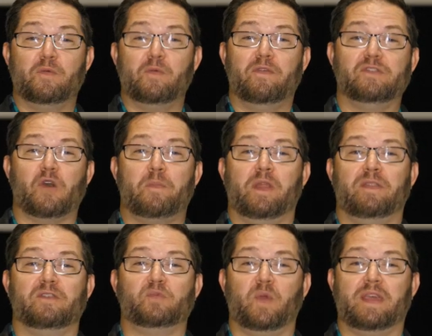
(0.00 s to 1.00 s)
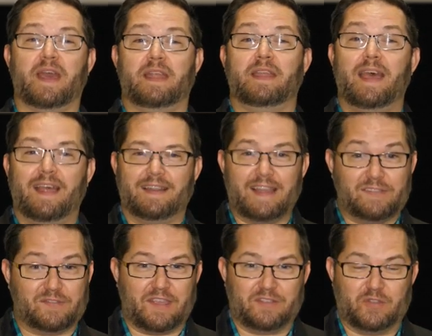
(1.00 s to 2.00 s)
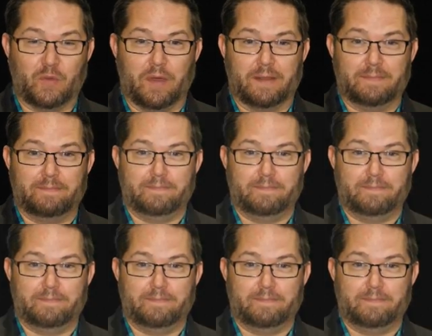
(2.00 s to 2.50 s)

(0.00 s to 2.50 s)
of new movies opening this weekend. Let's get to it.